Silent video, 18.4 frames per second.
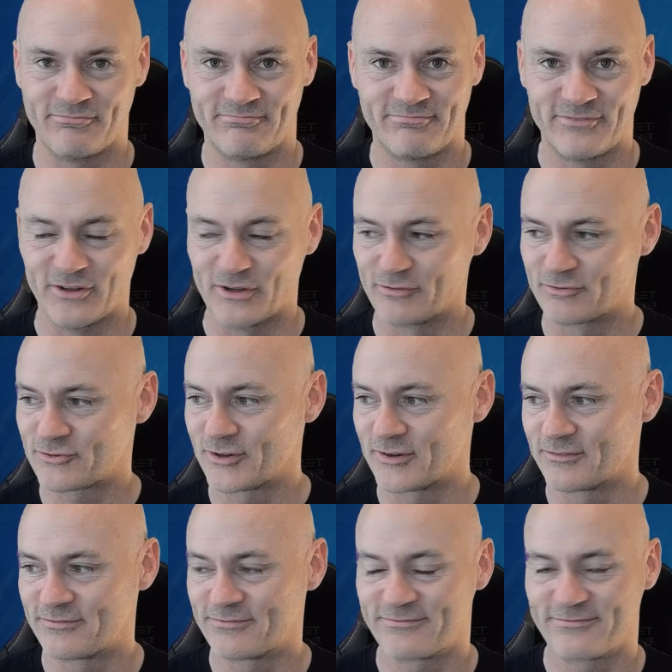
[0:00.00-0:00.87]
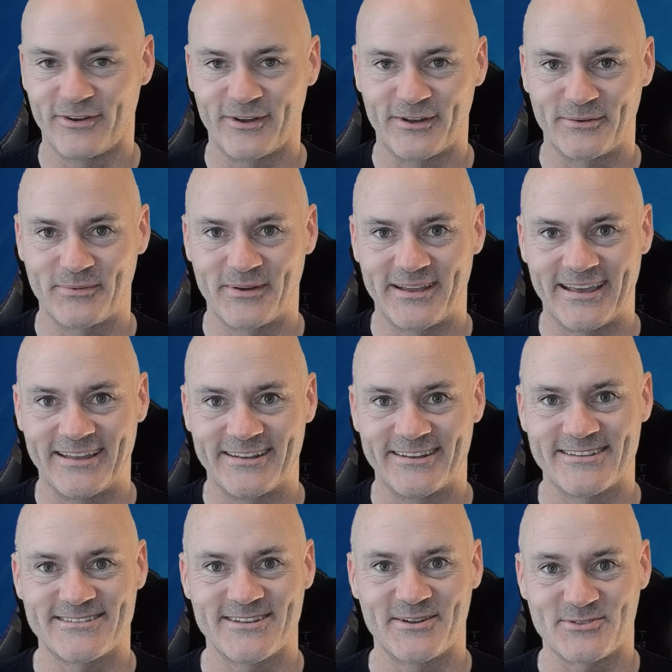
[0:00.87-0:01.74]
fluff trying to find a way of getting
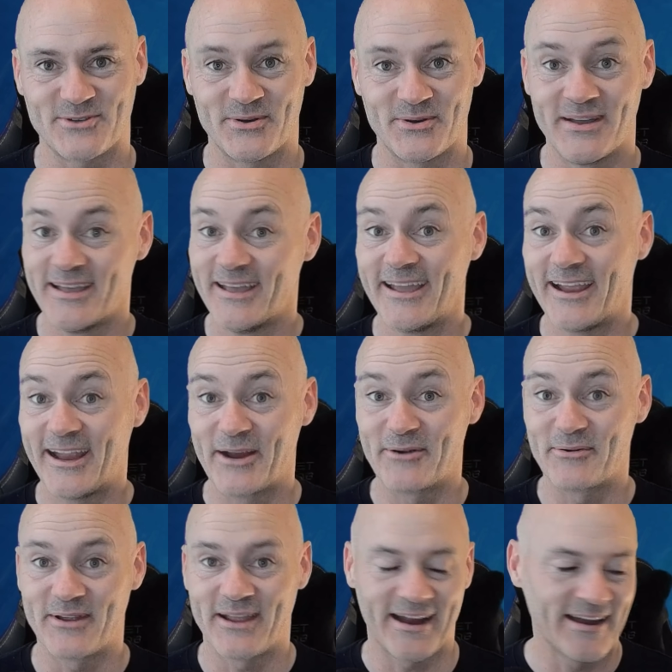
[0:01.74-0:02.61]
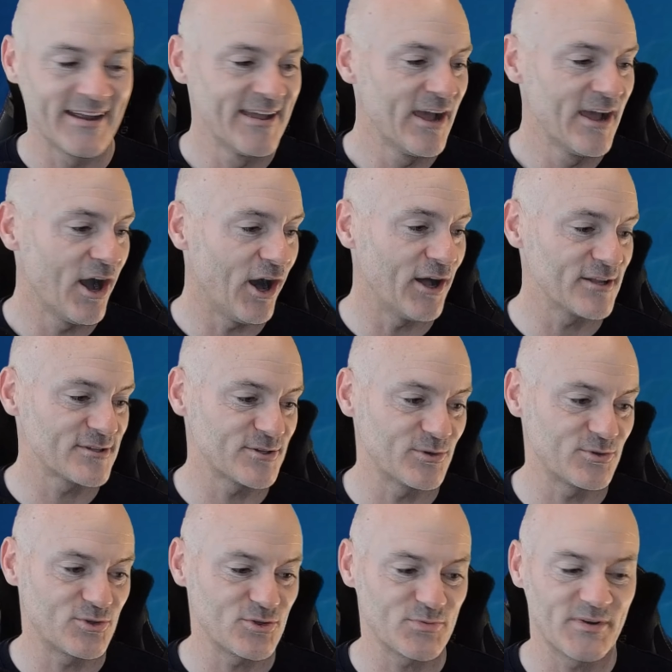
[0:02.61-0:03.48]
this out. So here we are.
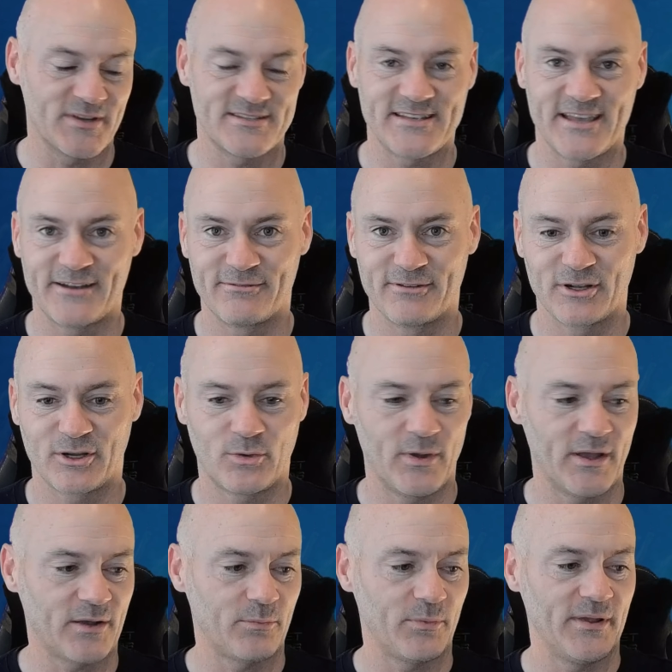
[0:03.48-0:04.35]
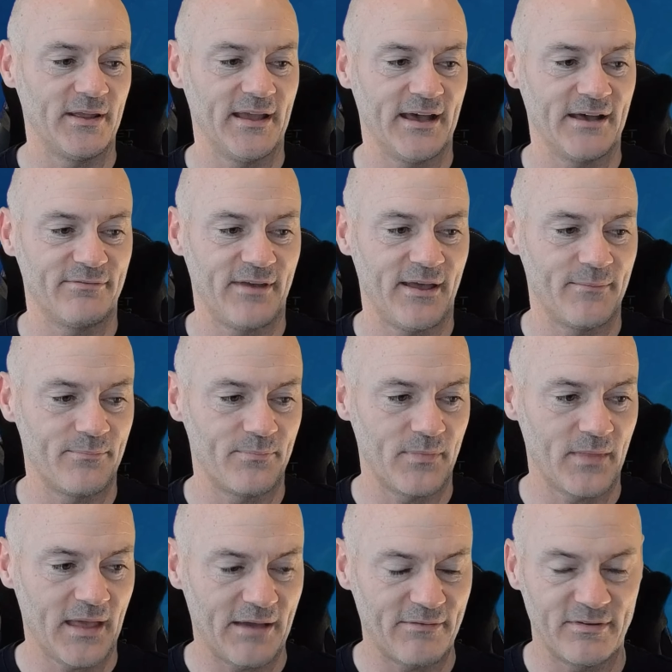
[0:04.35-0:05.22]
Also, just want to say real quick, we have um
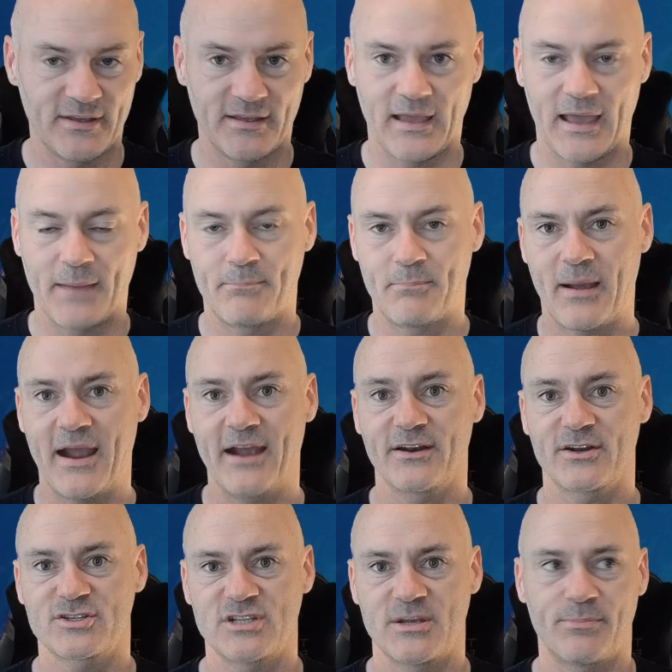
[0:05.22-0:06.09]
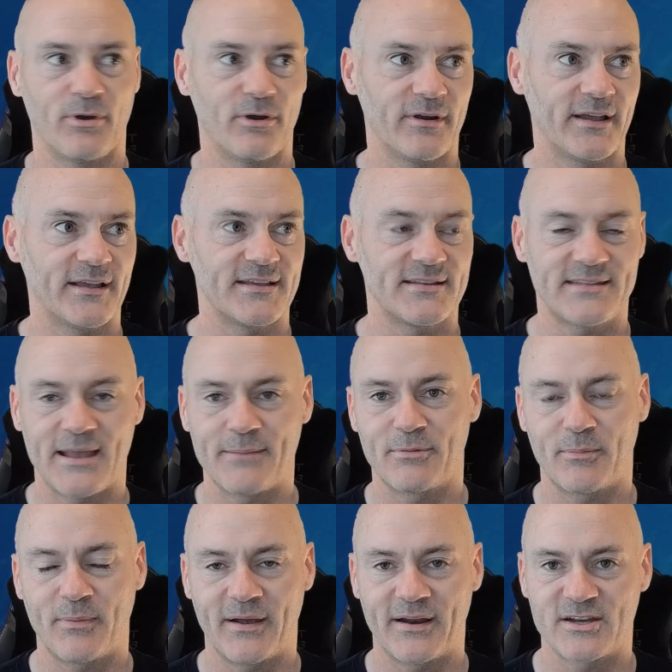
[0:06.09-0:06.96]
have a, a partnership or a
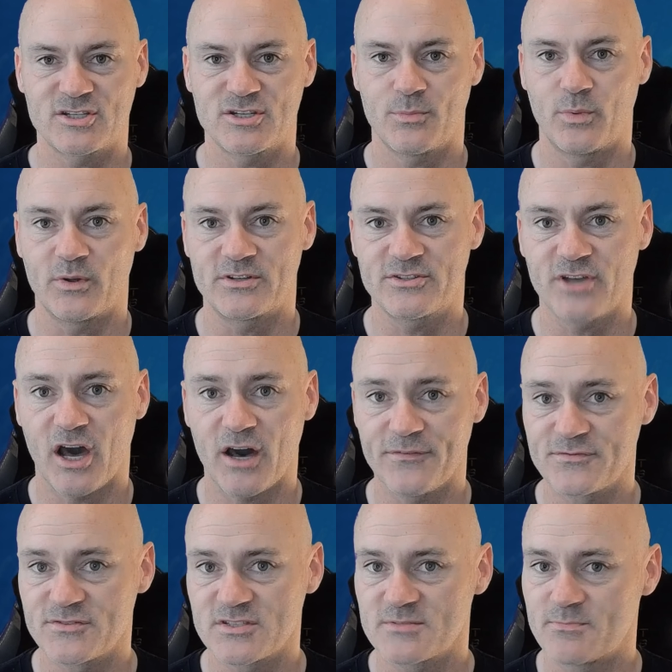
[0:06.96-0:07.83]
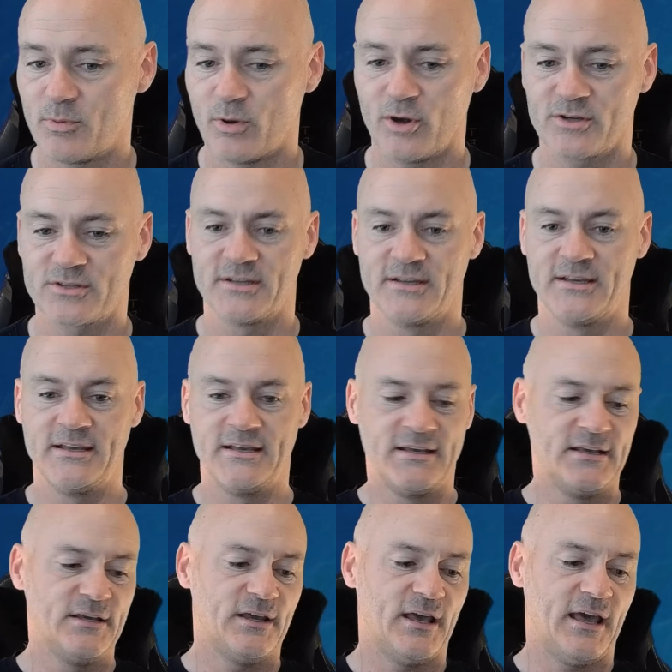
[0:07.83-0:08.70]
temporary partnership with Tufts Sport,
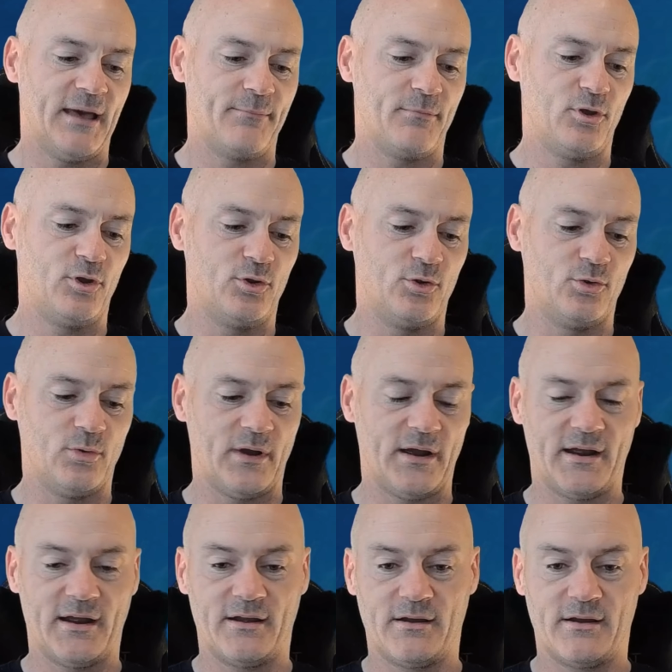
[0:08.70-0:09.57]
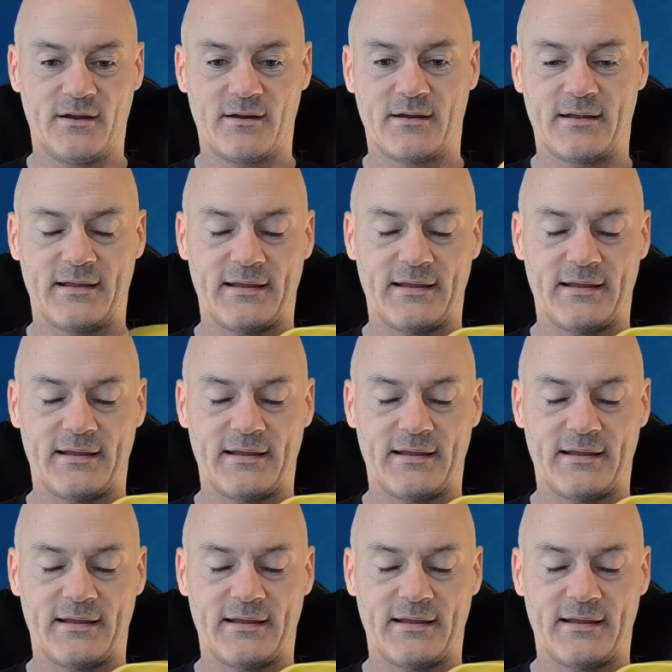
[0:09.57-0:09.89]
um, who are